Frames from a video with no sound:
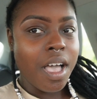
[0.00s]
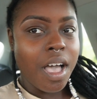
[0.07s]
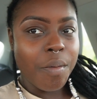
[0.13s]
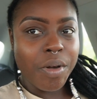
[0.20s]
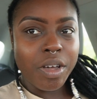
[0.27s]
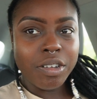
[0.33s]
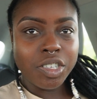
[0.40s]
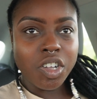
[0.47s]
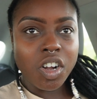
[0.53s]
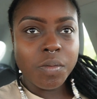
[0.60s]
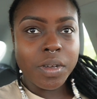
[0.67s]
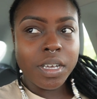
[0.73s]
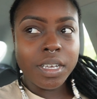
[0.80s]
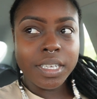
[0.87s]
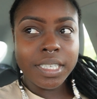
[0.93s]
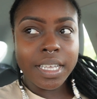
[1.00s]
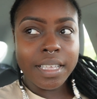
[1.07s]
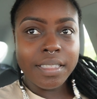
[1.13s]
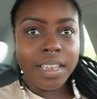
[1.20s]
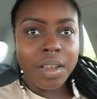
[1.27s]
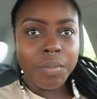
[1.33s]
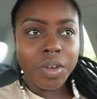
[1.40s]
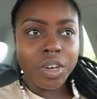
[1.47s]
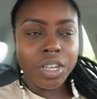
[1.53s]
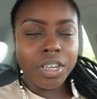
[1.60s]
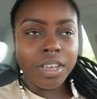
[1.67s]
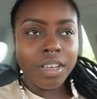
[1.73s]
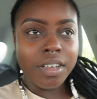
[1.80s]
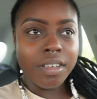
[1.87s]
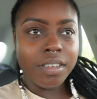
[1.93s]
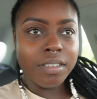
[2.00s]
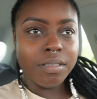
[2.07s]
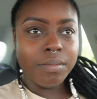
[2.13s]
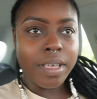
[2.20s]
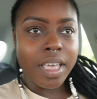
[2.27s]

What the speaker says: I'm gonna go to Starbucks and then I'm gonna